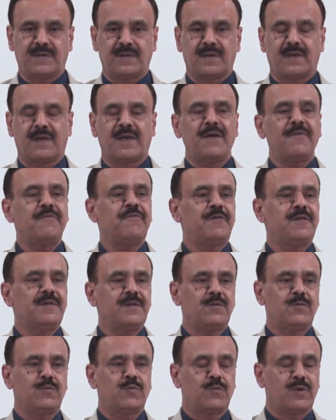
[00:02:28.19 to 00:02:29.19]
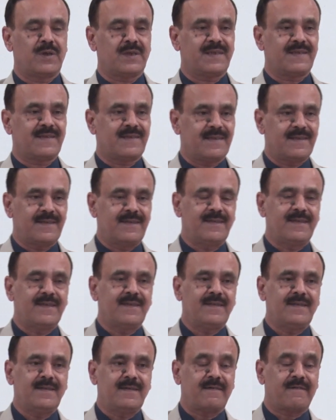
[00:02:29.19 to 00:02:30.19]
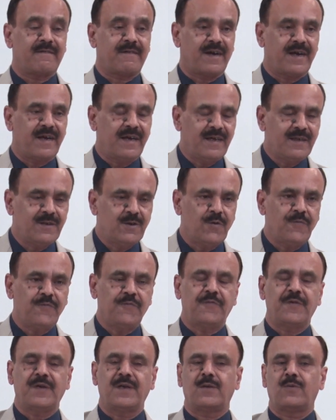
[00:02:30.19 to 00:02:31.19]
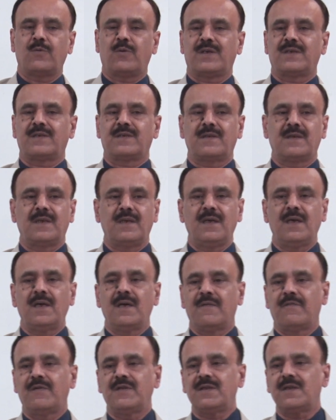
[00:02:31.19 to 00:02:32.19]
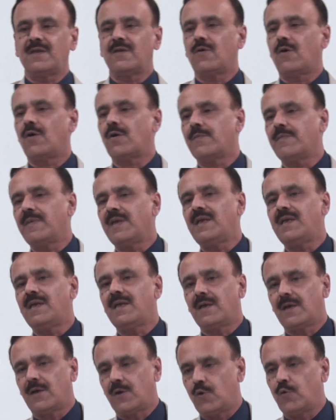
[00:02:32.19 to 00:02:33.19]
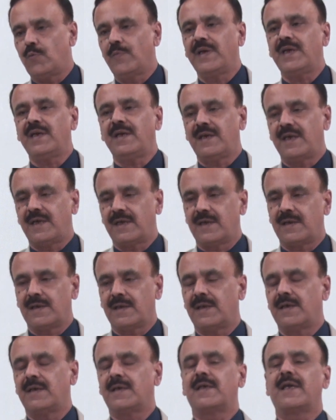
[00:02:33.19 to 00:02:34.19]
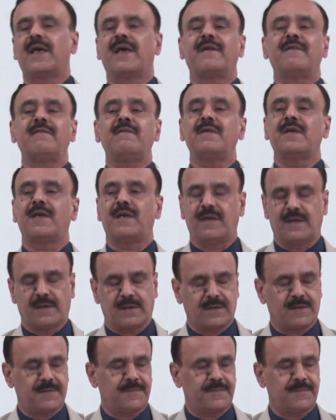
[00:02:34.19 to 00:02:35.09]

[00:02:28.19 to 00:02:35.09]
refers to a certain range of frequency which a normal human ear can hear.